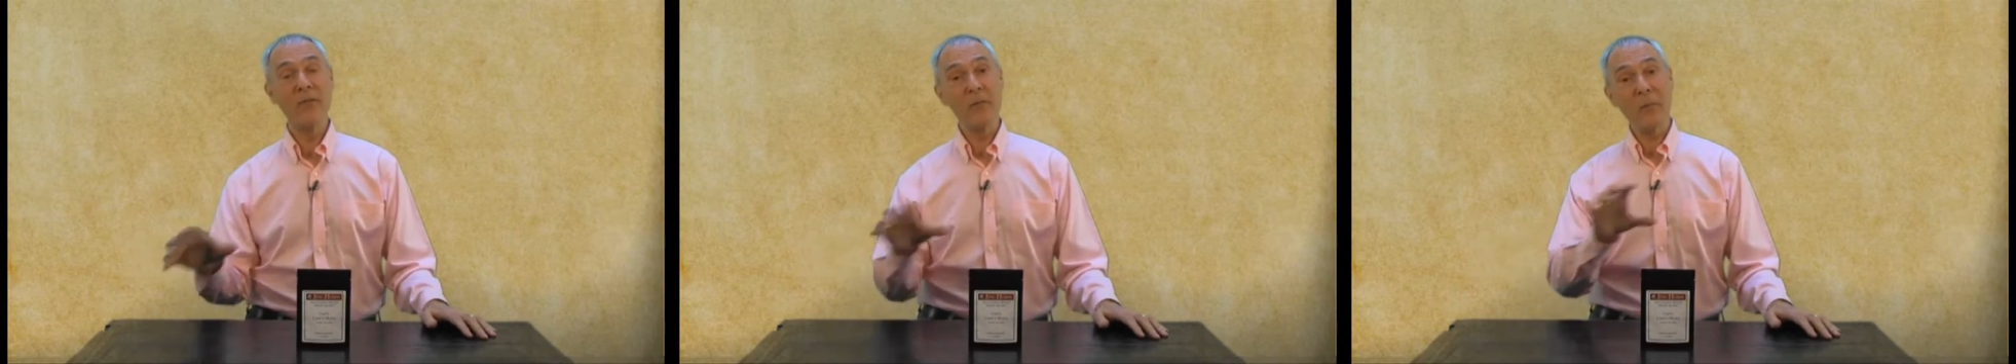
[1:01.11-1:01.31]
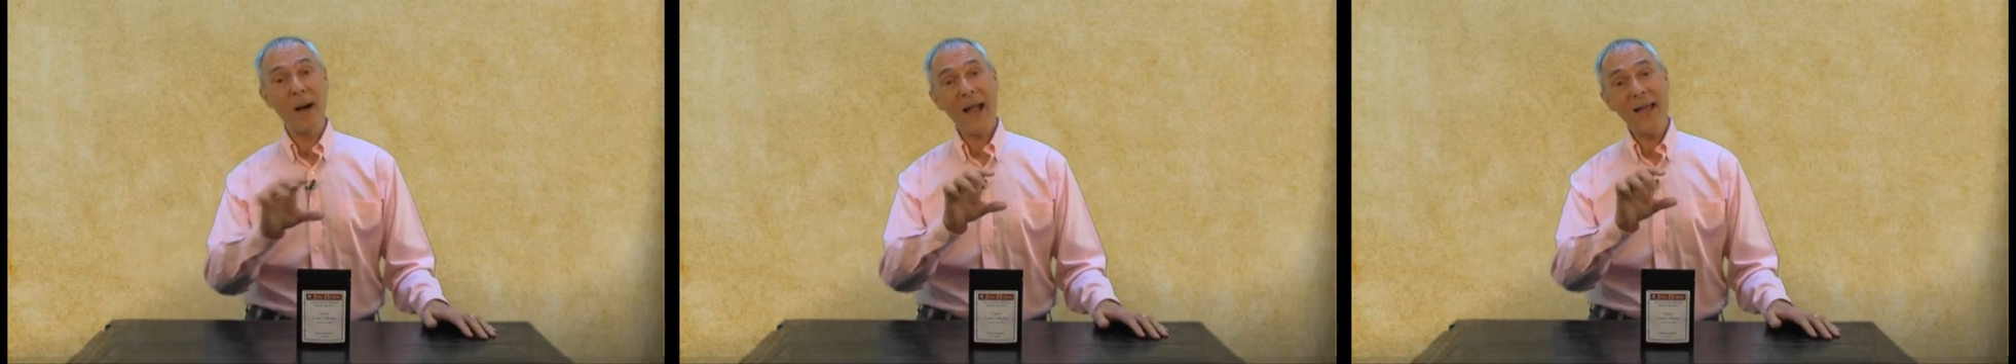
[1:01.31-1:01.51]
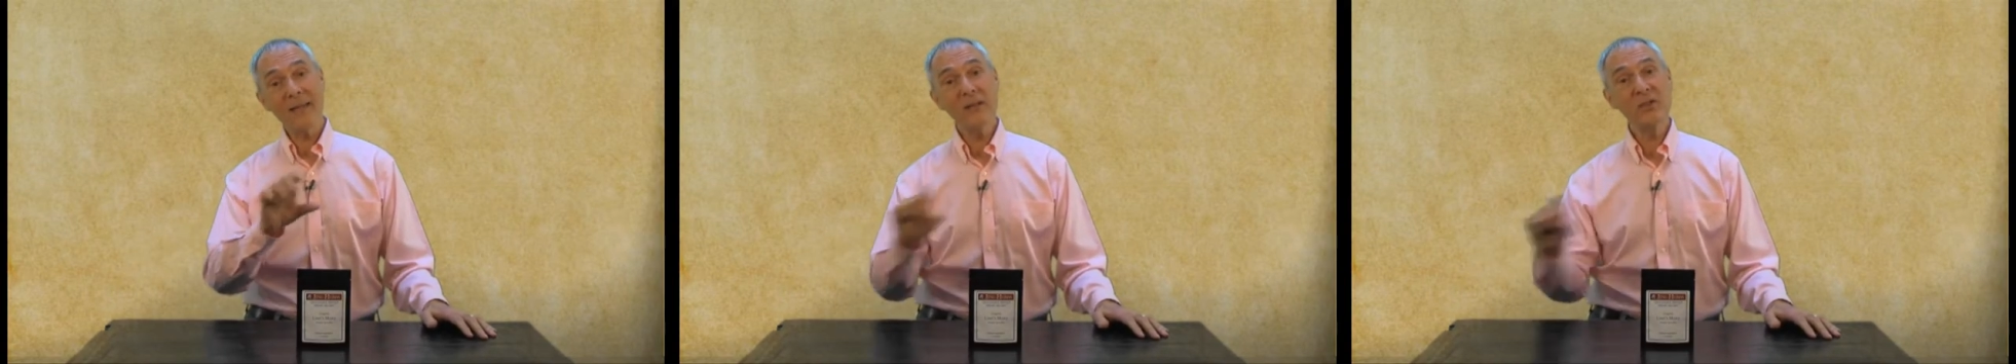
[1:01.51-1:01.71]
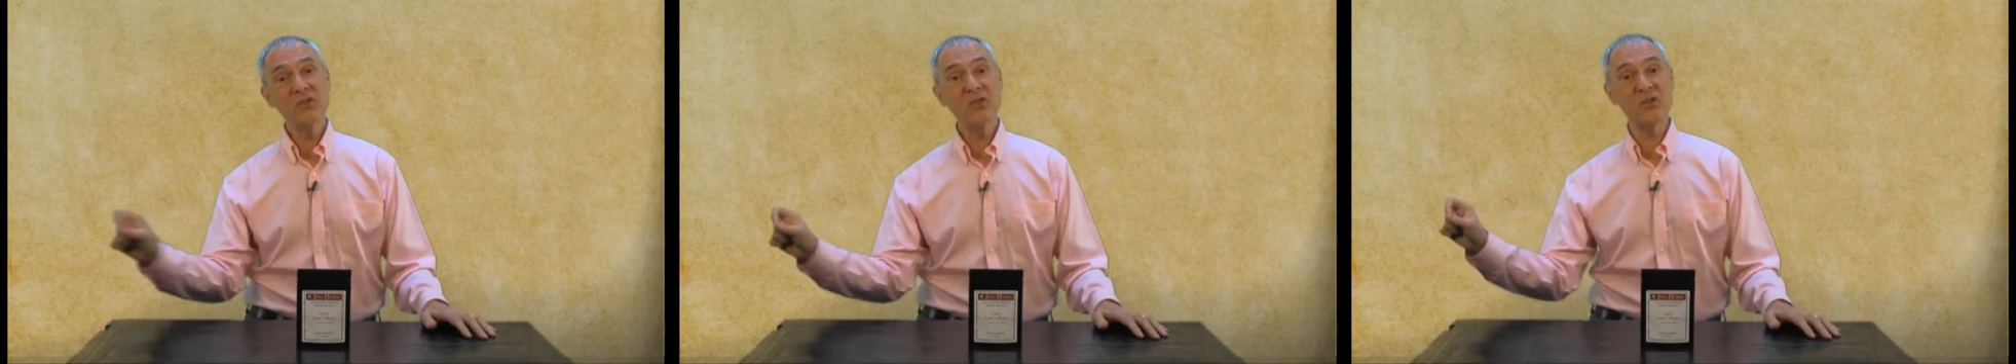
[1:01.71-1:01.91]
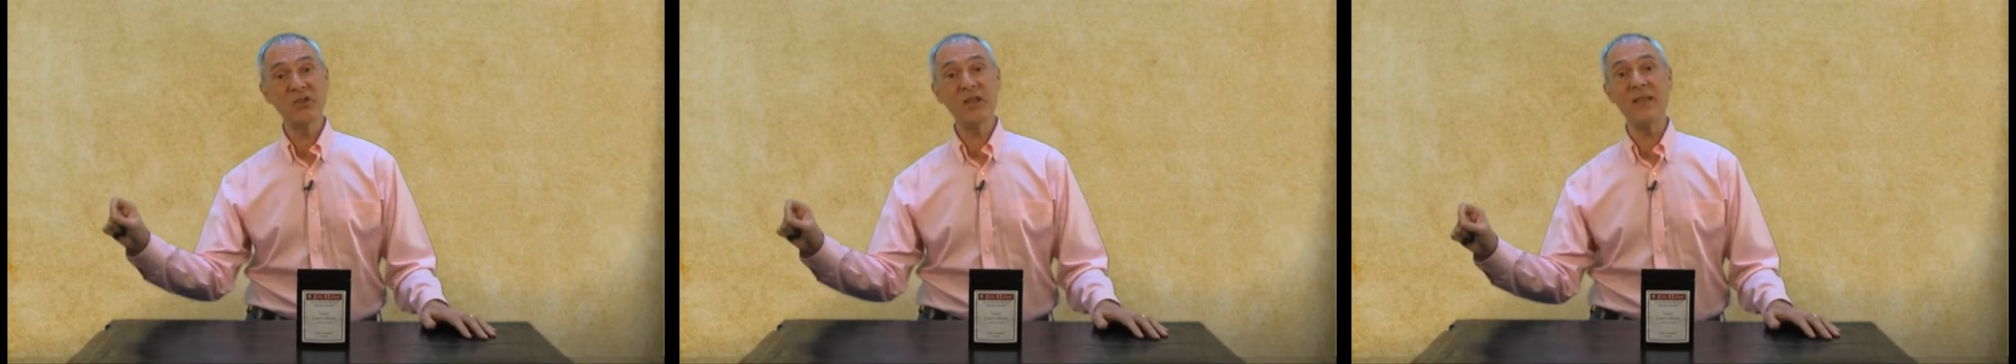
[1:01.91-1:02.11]
The myelin
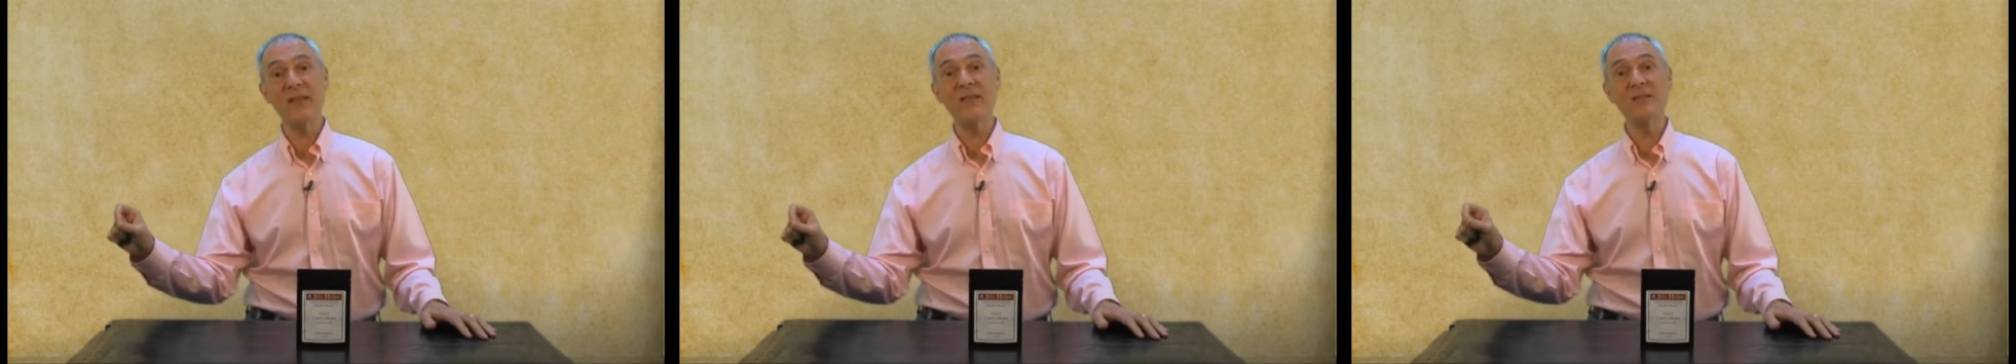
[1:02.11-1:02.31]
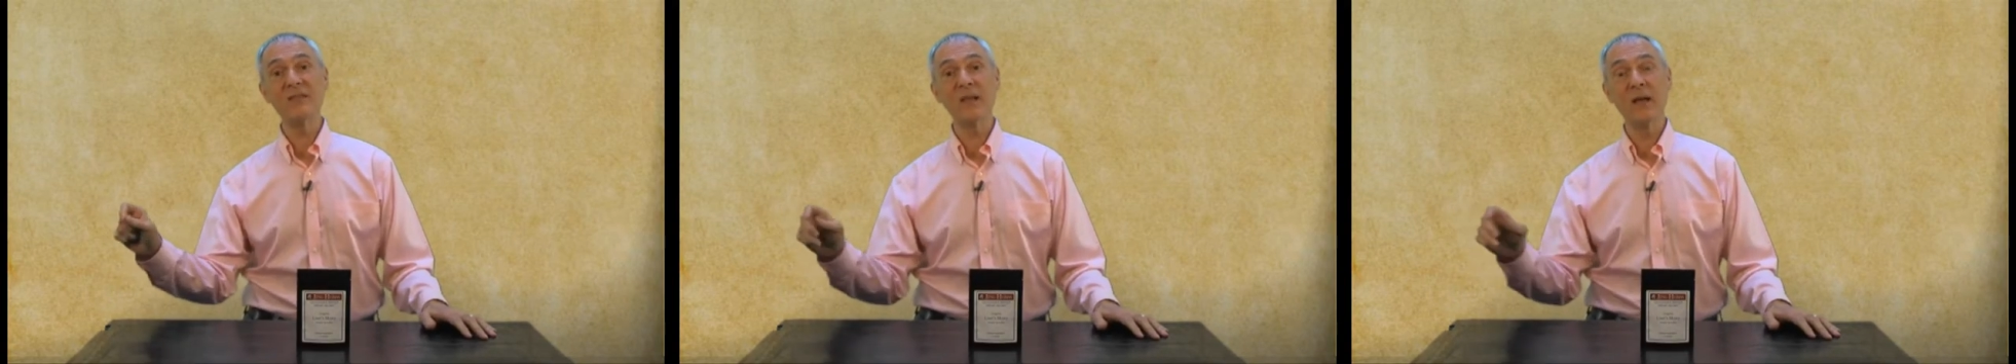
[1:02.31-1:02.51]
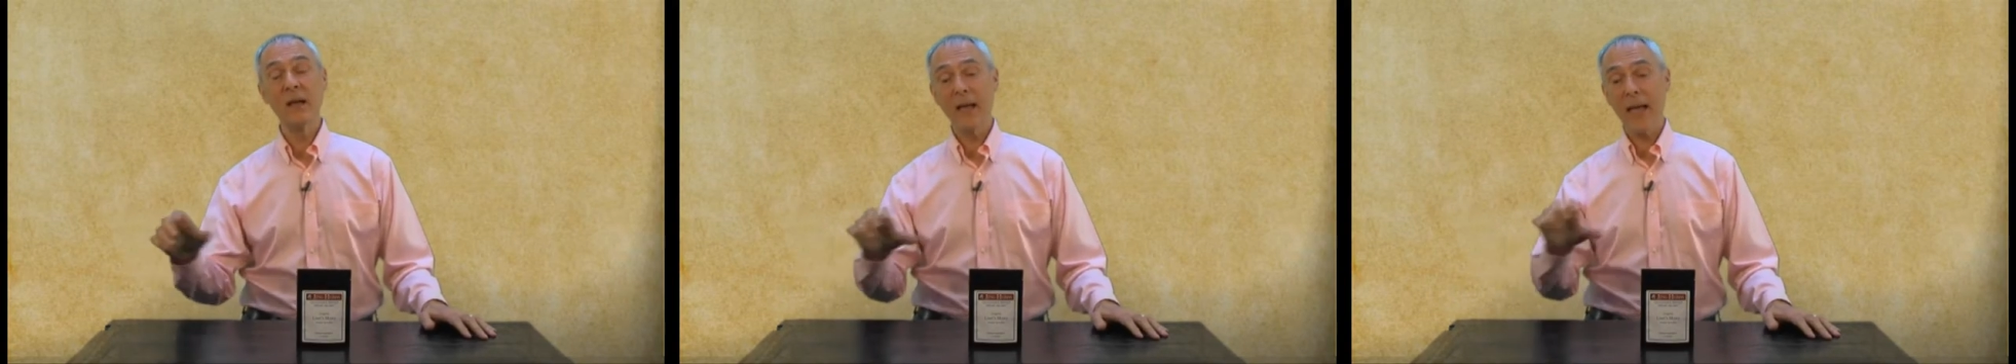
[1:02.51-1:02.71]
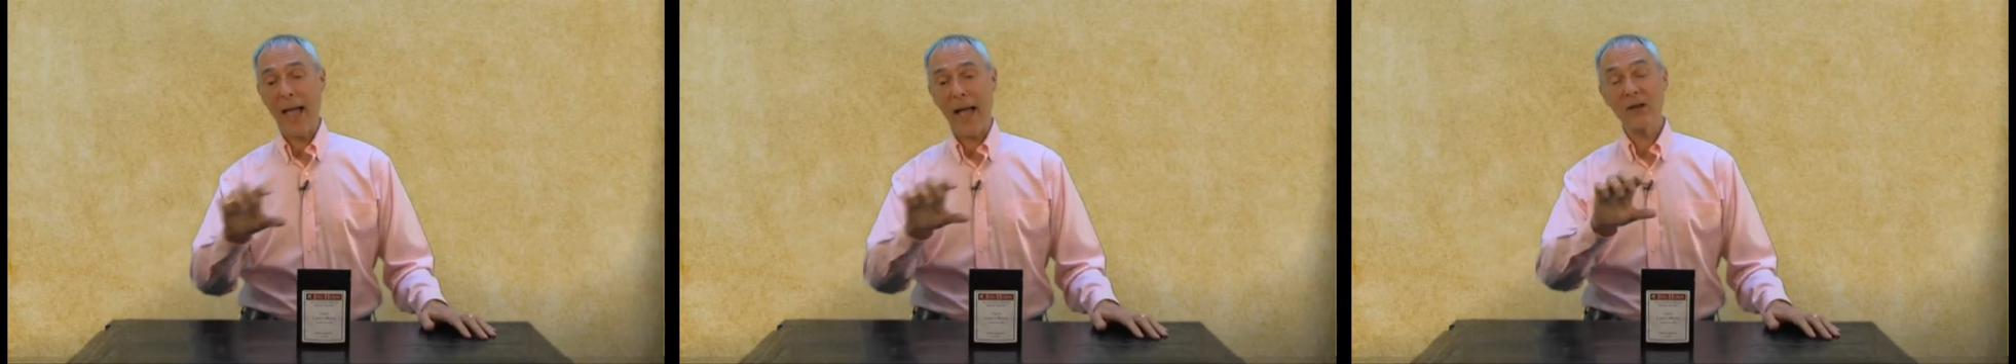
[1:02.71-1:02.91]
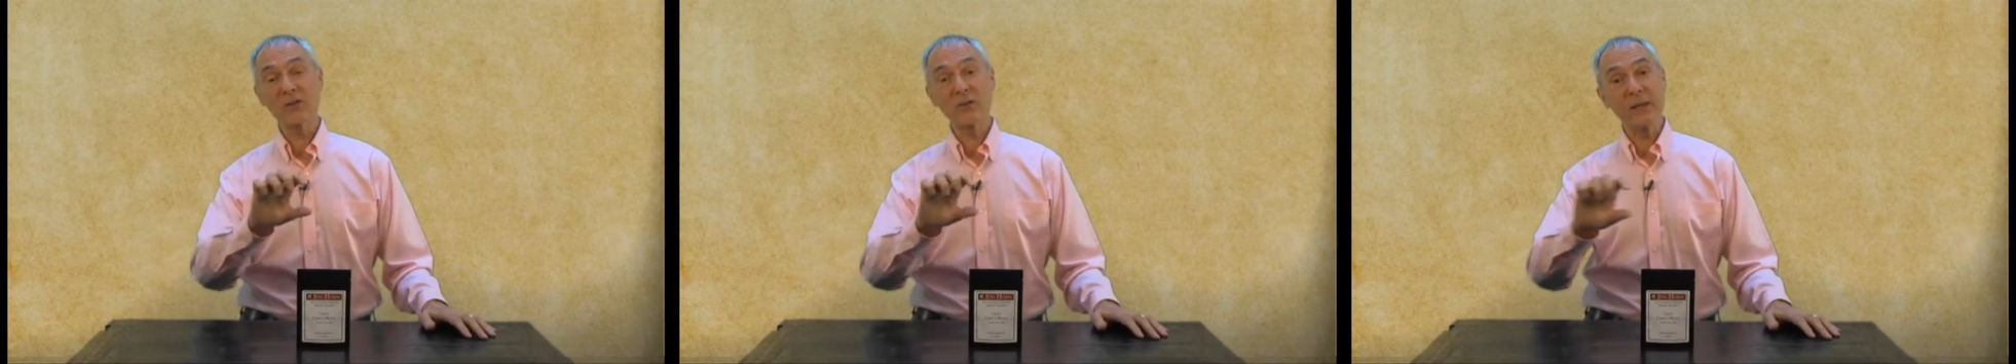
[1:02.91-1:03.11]
sheaths
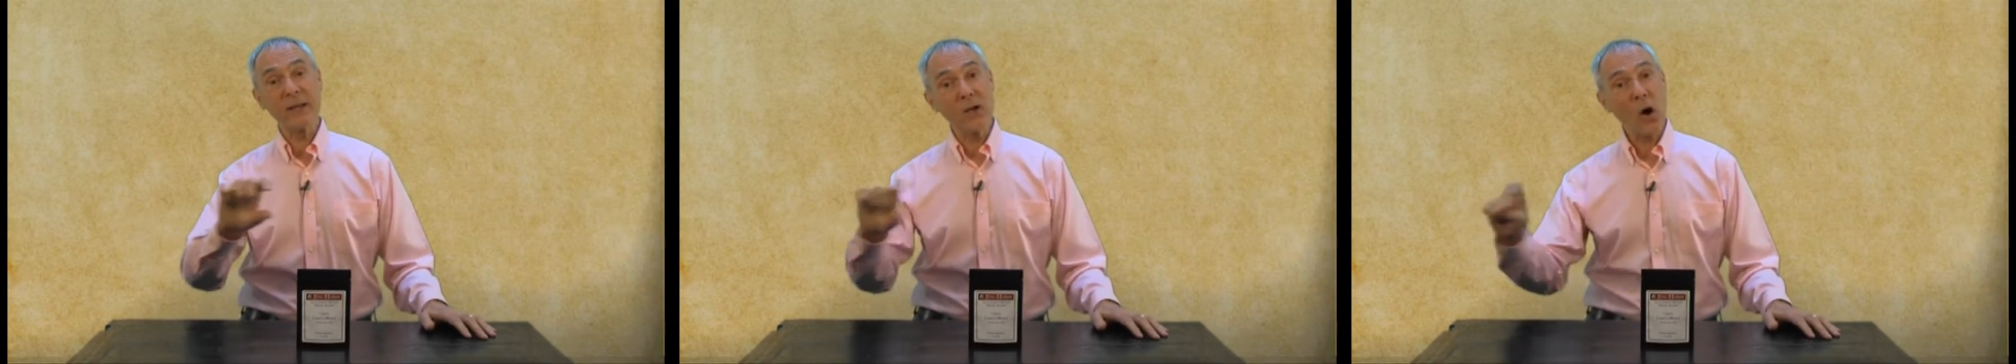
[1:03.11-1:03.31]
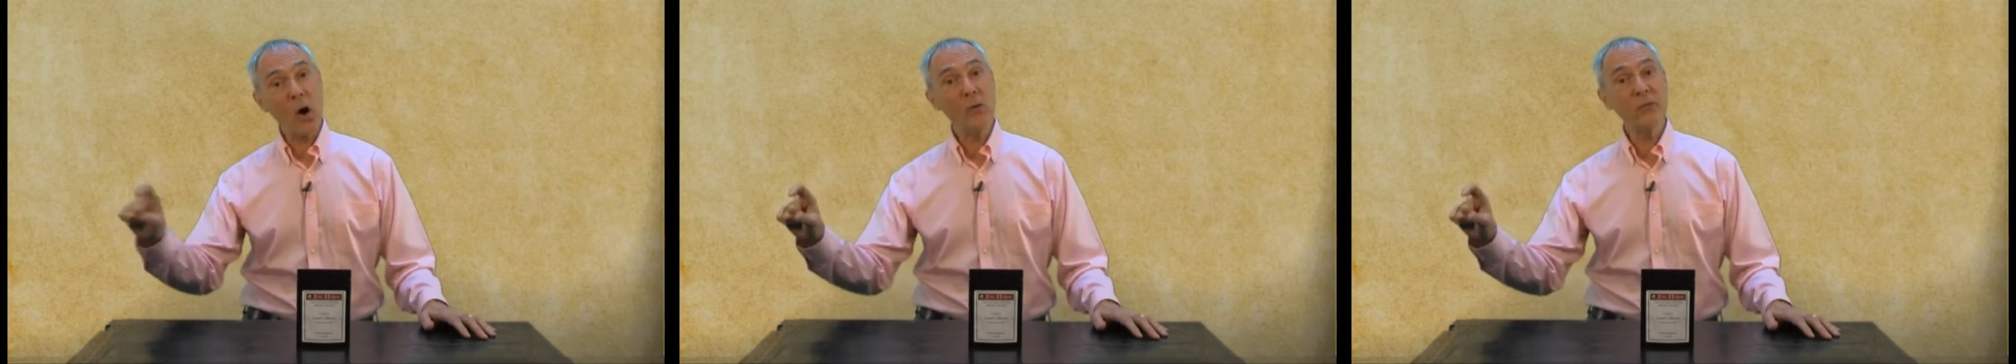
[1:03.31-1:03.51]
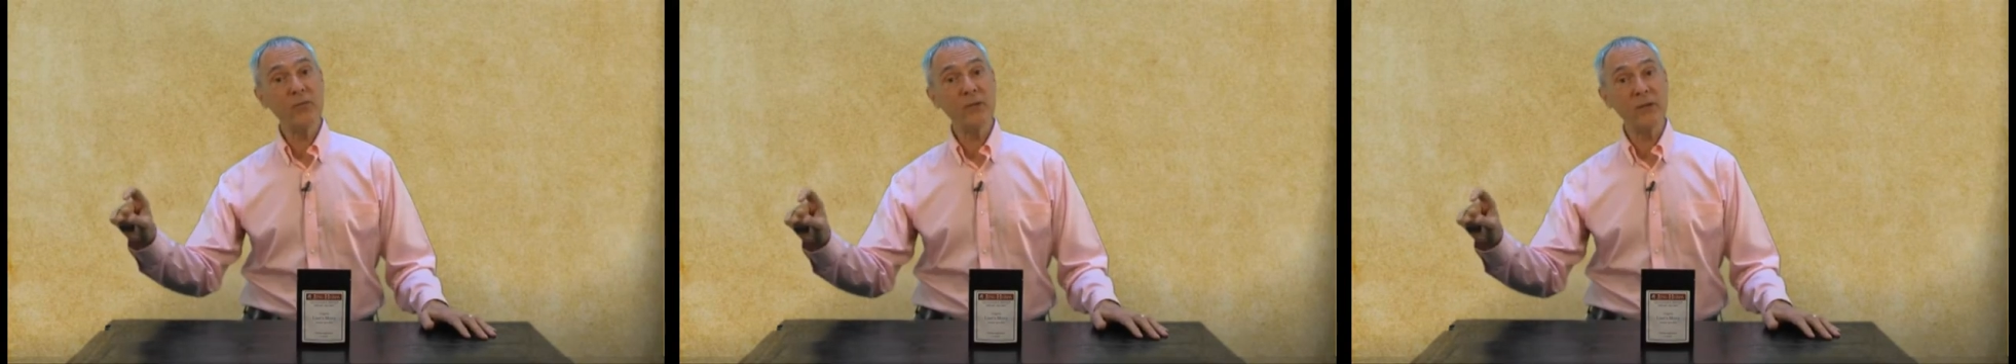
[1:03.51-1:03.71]
actually coat